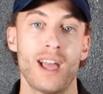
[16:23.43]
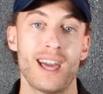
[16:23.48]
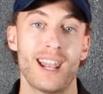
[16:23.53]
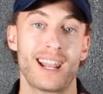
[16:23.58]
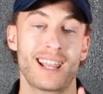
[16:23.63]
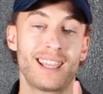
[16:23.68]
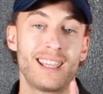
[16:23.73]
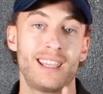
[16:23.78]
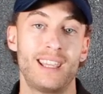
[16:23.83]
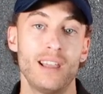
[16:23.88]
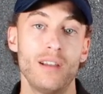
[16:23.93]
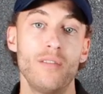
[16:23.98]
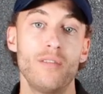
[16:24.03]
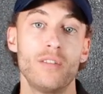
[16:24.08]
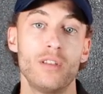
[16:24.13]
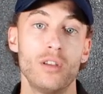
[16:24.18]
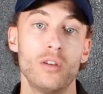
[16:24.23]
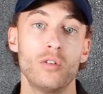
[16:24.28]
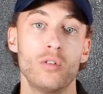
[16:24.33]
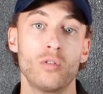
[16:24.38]
and I can give
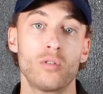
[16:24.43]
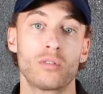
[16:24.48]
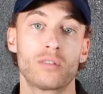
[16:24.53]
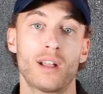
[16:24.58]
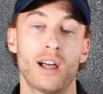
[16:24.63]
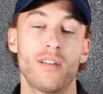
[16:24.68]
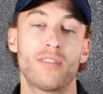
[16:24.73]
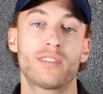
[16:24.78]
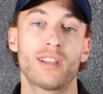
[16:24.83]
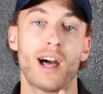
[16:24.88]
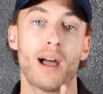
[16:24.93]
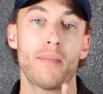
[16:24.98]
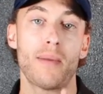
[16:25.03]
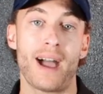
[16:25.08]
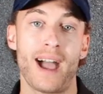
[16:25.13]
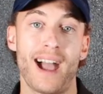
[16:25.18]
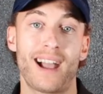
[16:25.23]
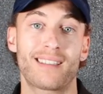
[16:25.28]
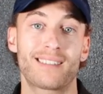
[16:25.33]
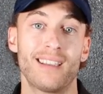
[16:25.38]
you lifetime
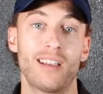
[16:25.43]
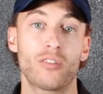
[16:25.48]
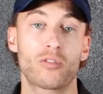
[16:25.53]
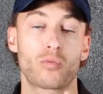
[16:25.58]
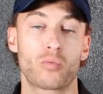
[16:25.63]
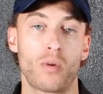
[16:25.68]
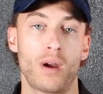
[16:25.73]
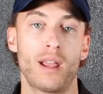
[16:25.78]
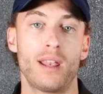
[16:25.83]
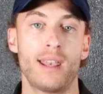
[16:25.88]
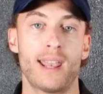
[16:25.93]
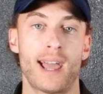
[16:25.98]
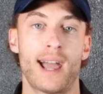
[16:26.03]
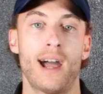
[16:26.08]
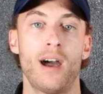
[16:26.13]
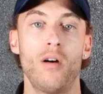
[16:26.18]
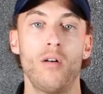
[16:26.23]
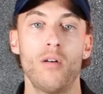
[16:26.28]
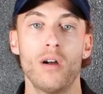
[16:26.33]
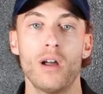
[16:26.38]
access right
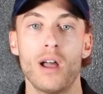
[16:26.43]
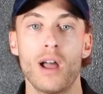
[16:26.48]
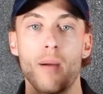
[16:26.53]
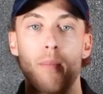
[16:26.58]
now